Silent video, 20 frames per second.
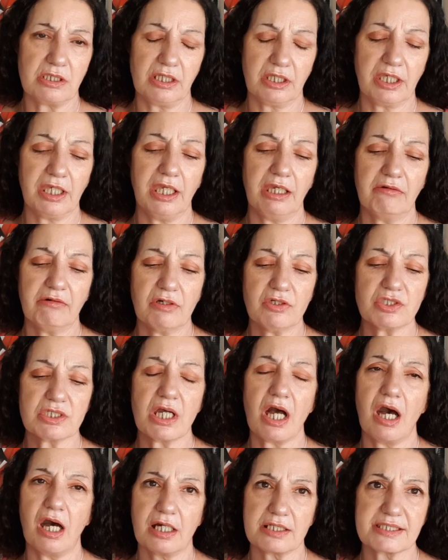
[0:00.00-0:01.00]
Lookiero to
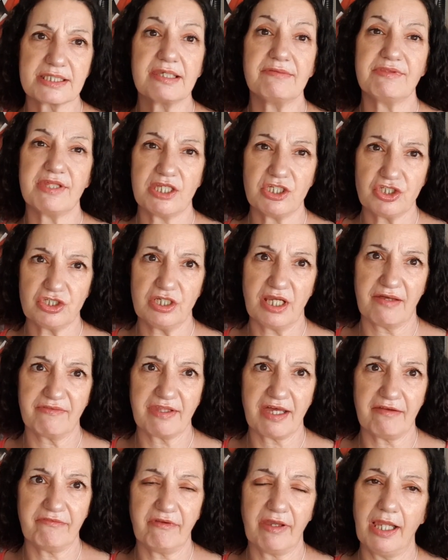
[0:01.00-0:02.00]
ask if they do have
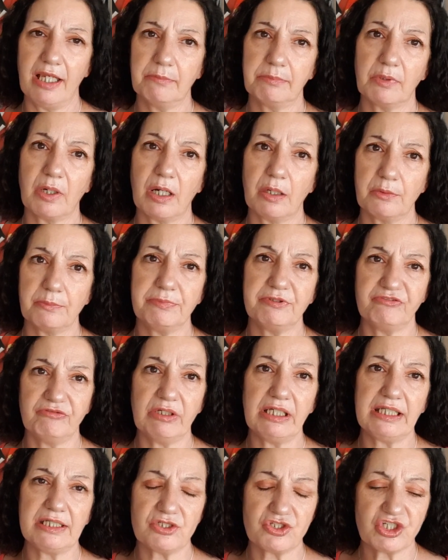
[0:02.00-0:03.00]
that available. I would be
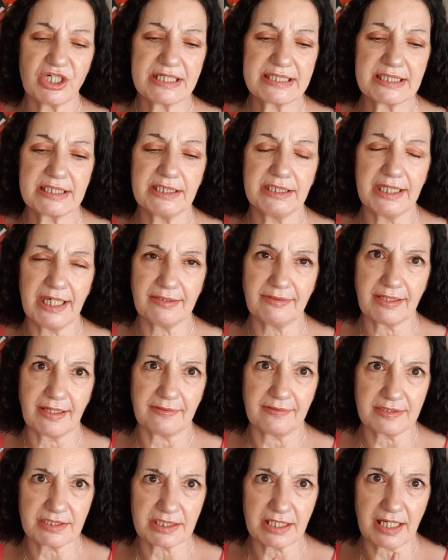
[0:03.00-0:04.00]
really interested in getting that
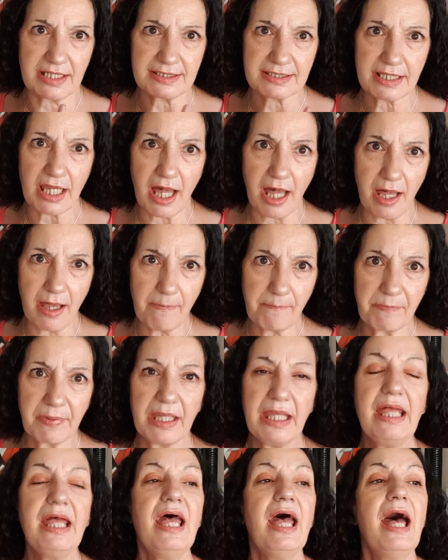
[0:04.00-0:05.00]
in the size up.
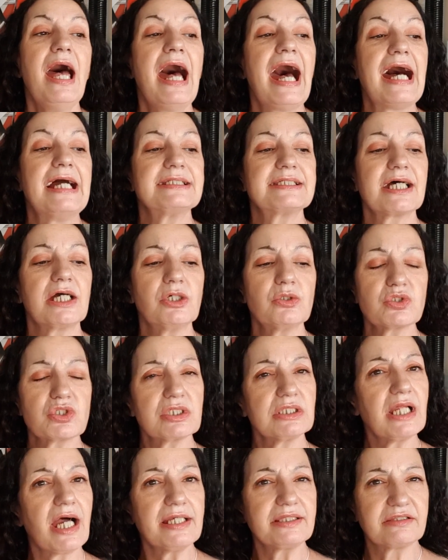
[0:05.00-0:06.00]
And I also
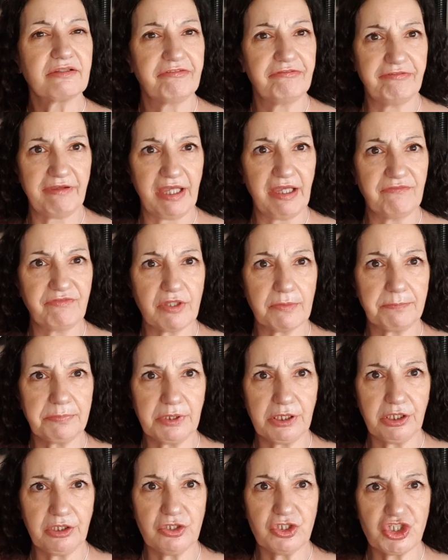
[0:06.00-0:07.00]
like the fit of the
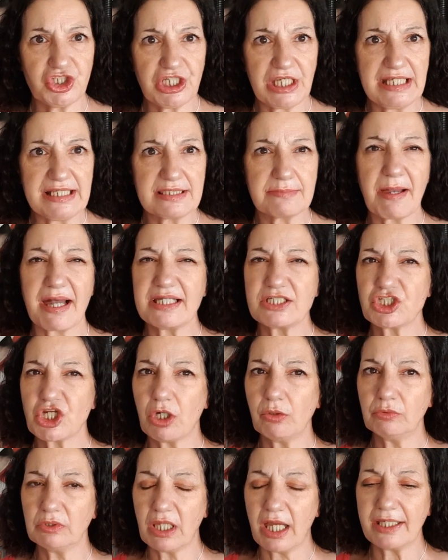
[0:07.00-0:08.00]
blue jeans, but I
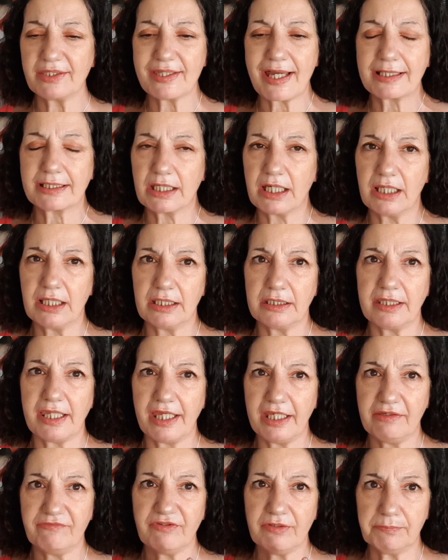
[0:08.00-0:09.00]
don't like that colour
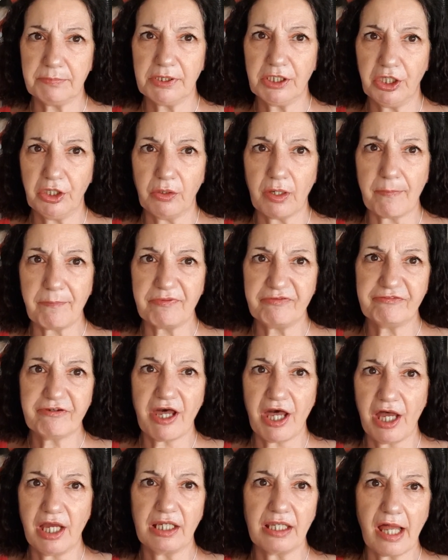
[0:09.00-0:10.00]
navy blue. I
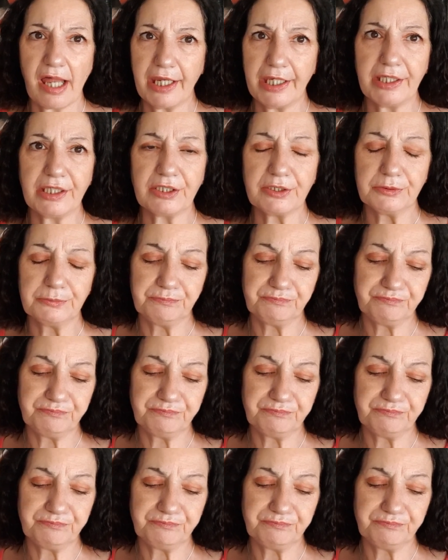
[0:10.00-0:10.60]
prefer, like,